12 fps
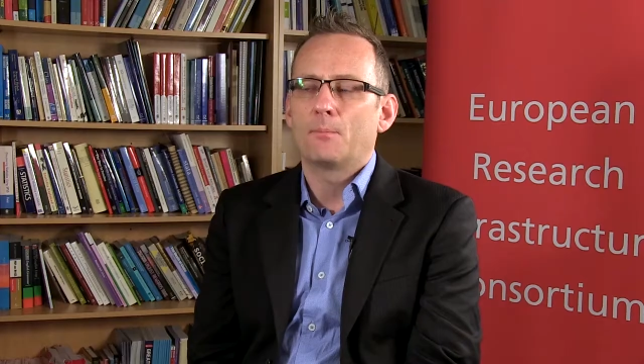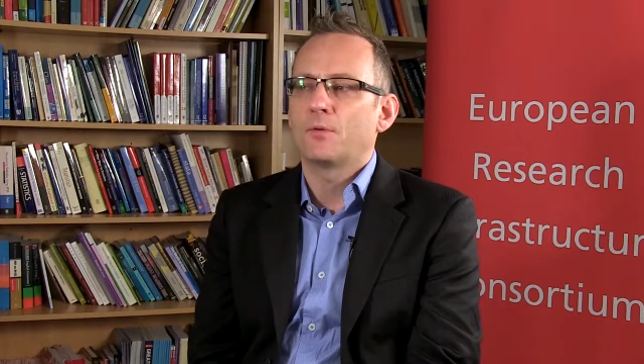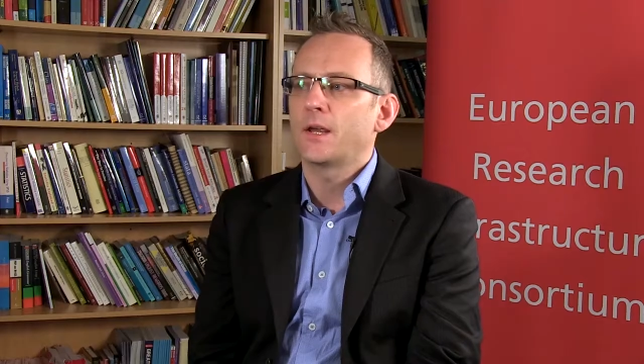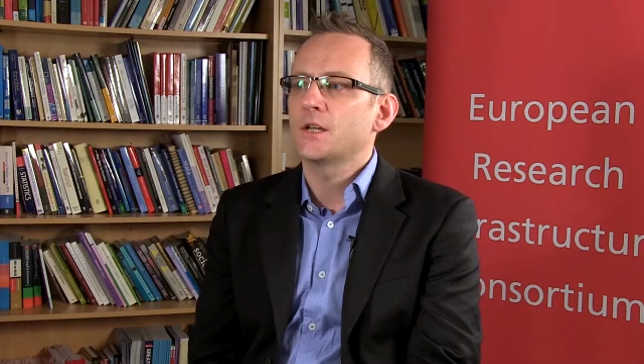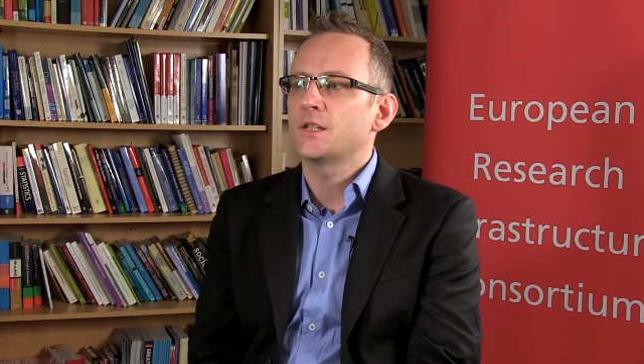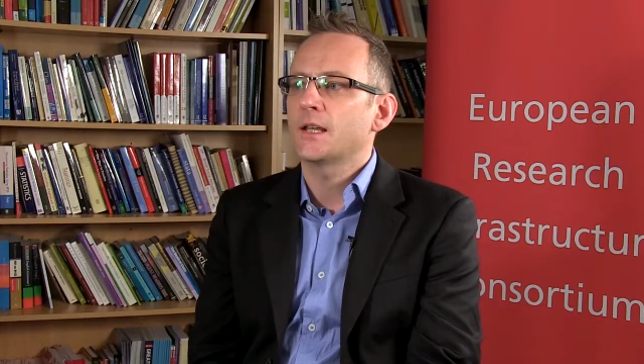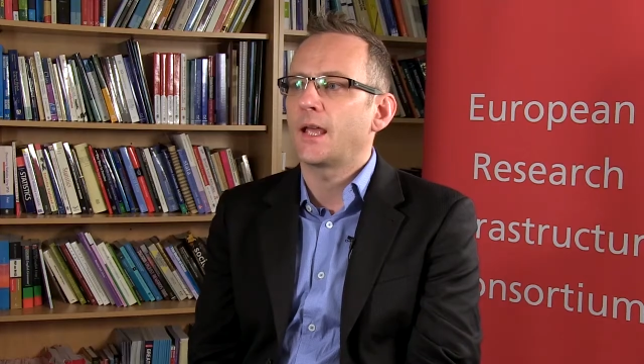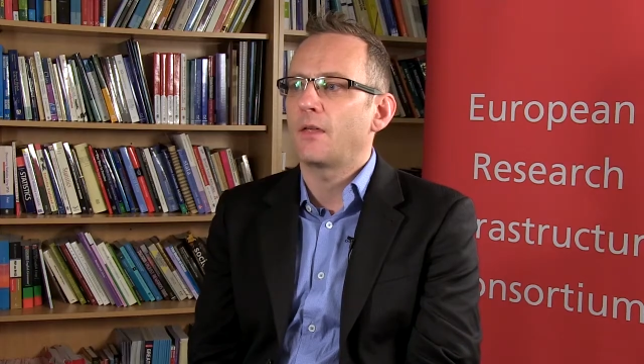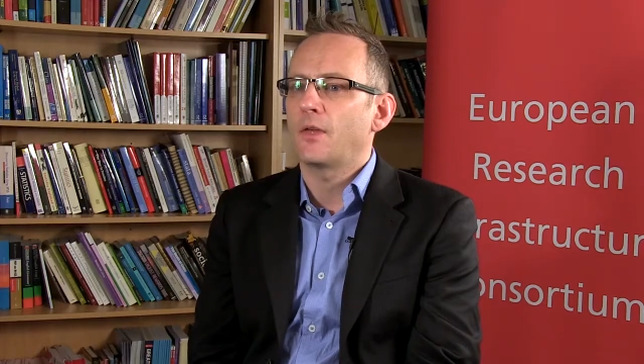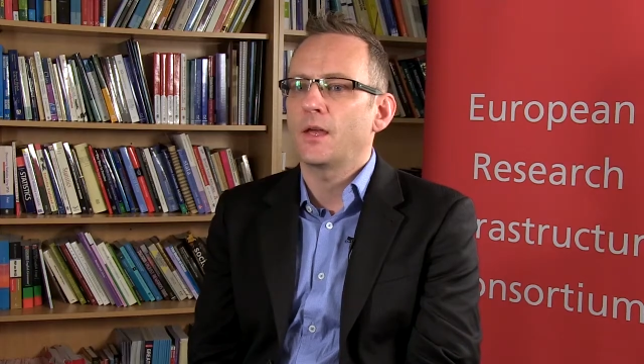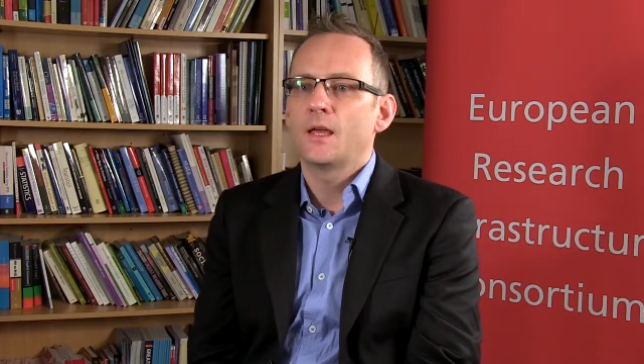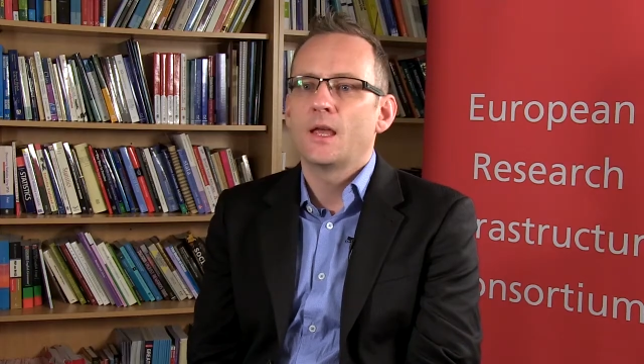It brings
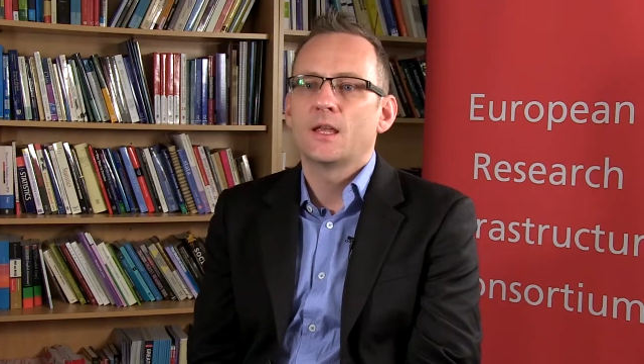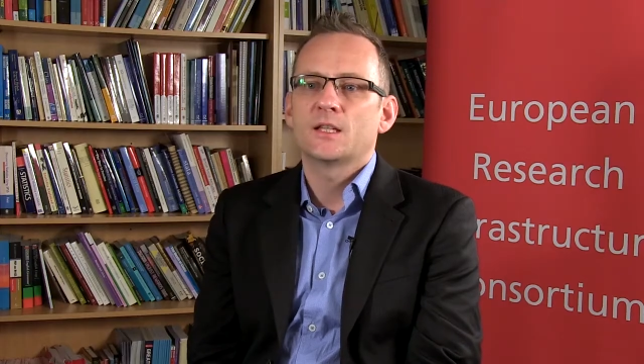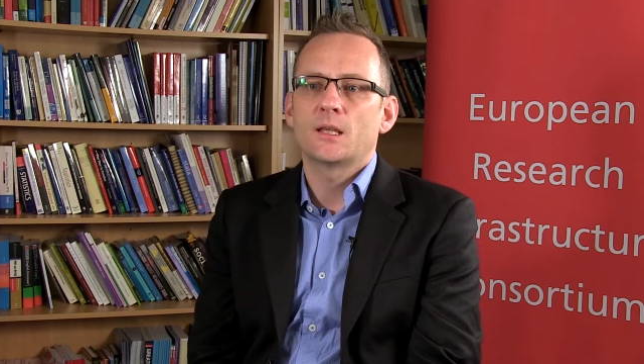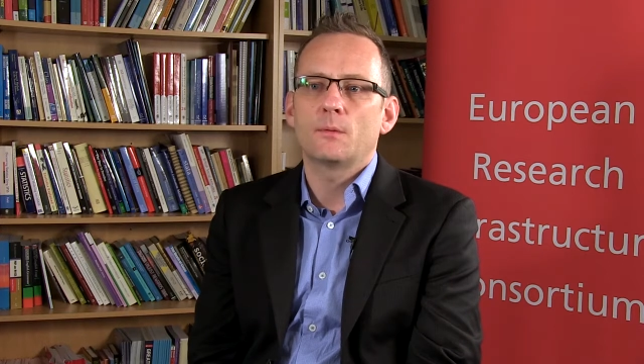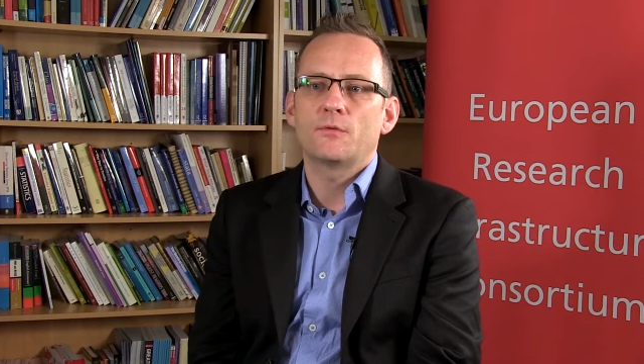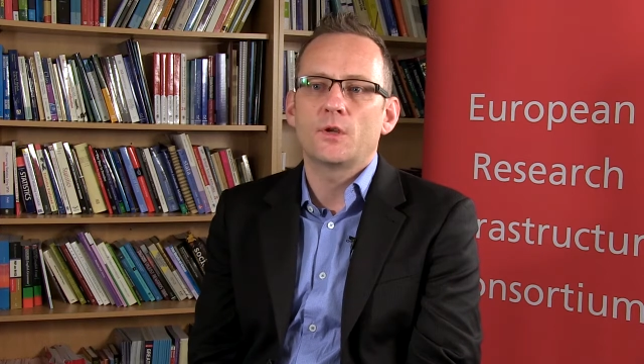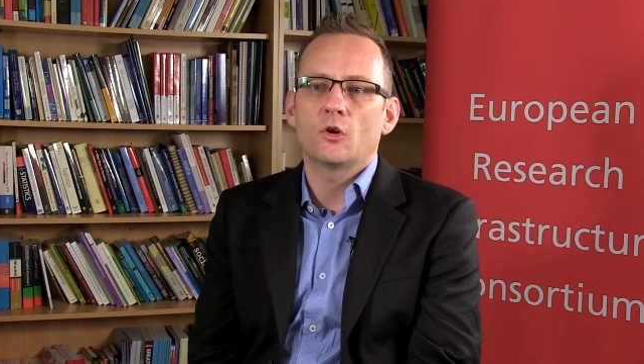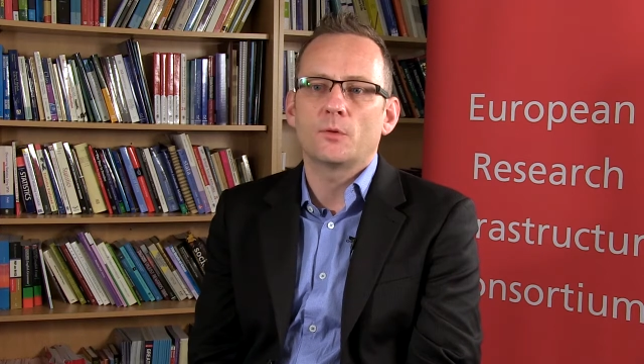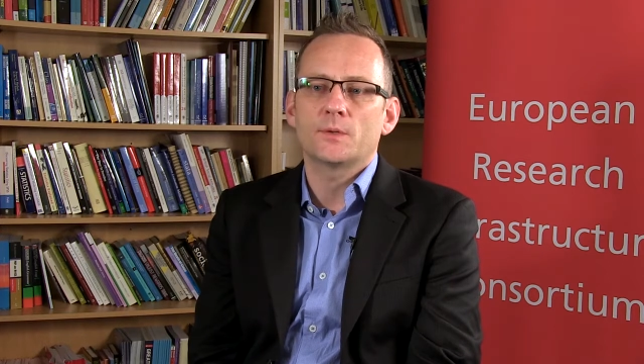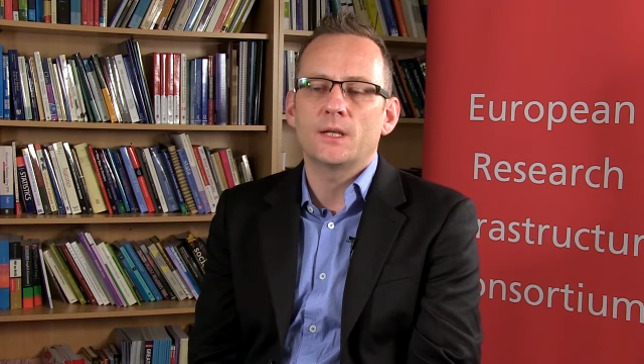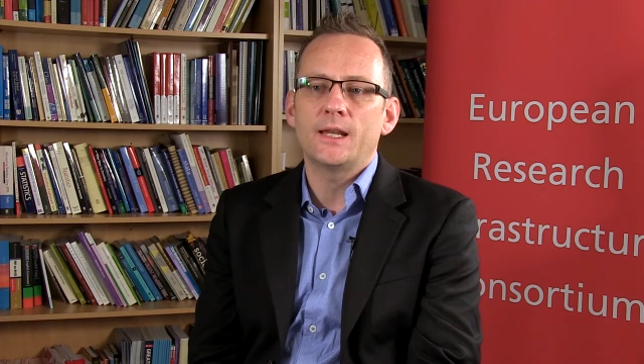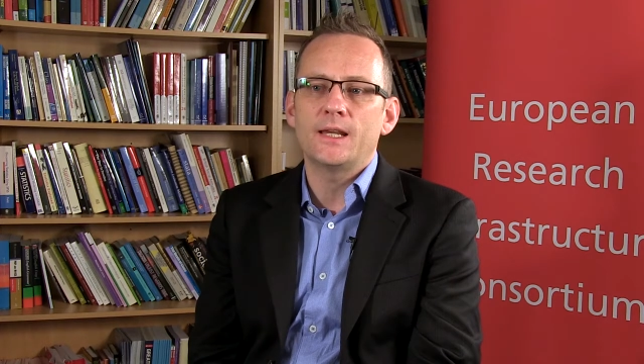together some of
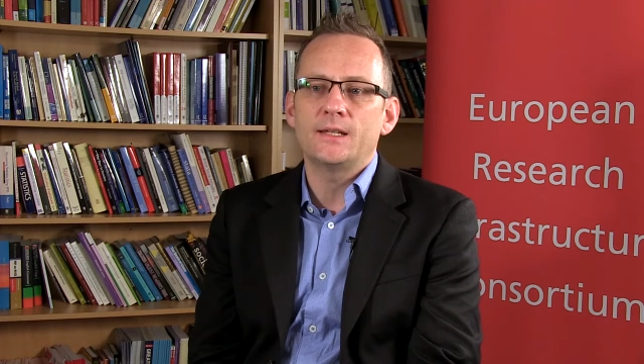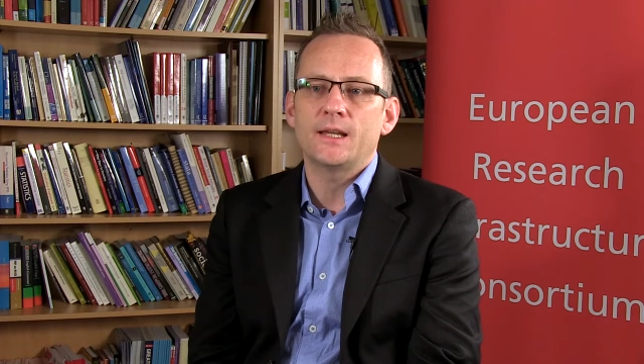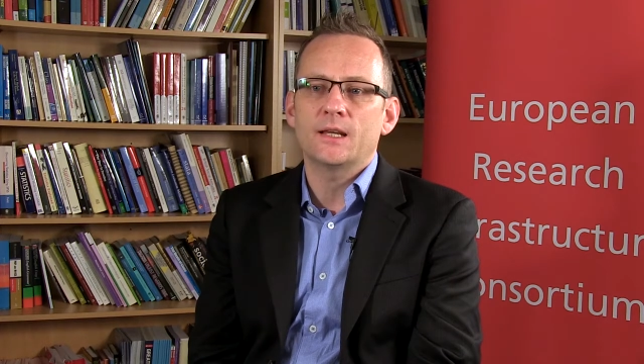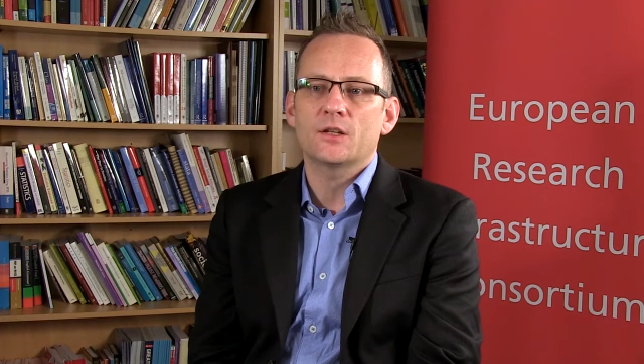Europe's leading